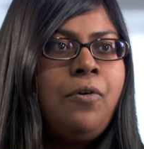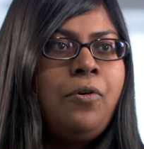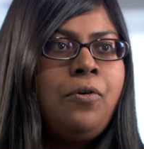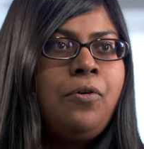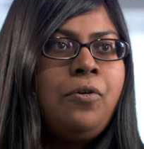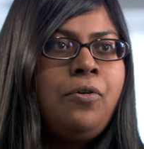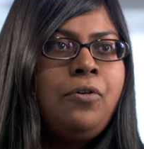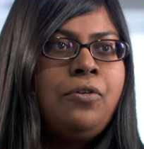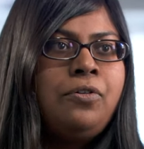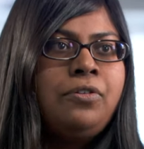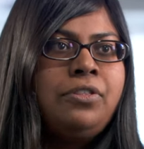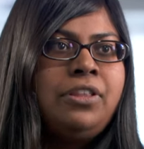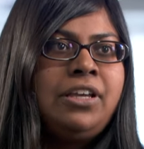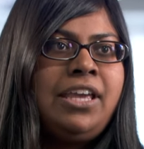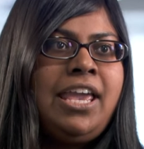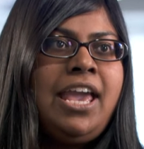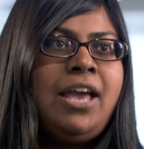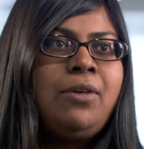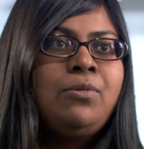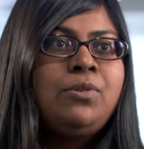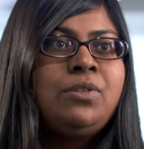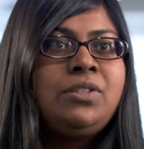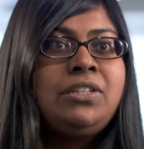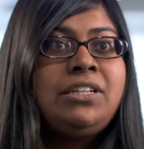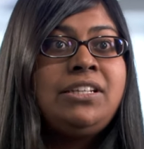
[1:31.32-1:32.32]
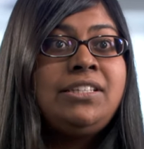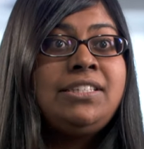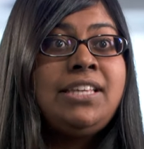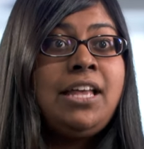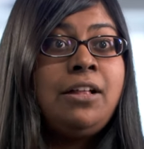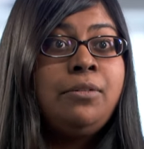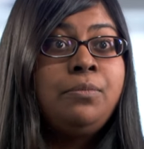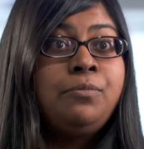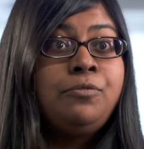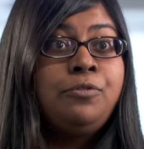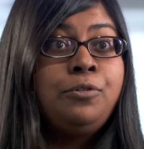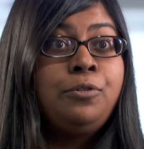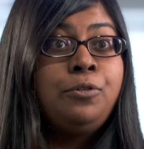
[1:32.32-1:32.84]
For the council it's
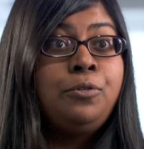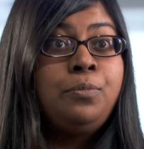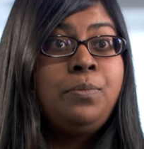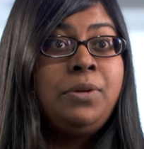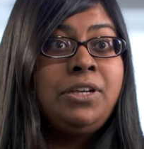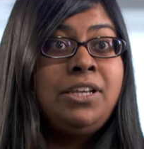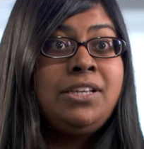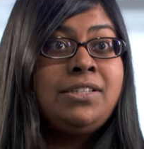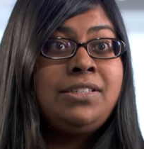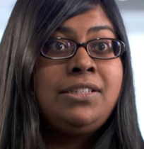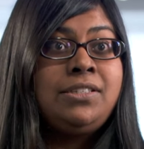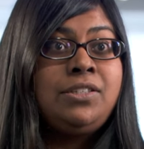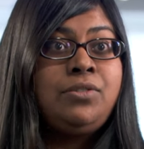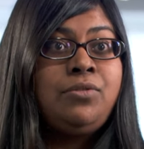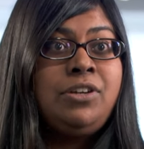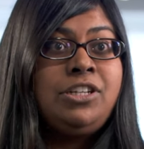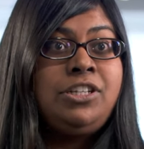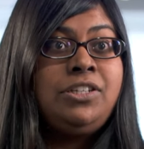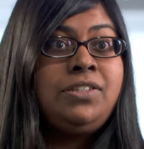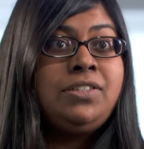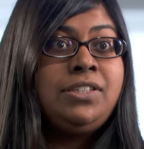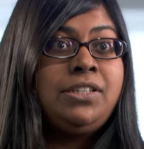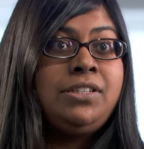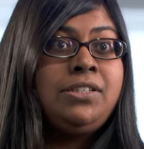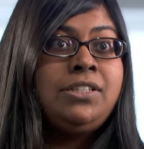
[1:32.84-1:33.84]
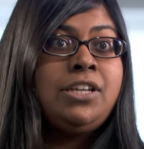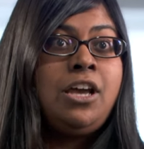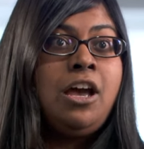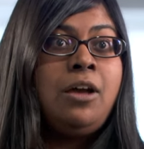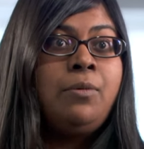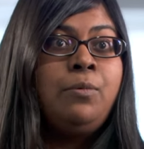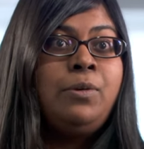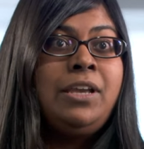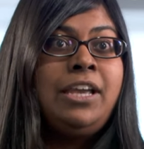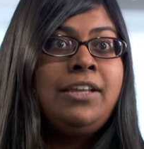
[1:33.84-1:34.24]
helpful because it's reducing time.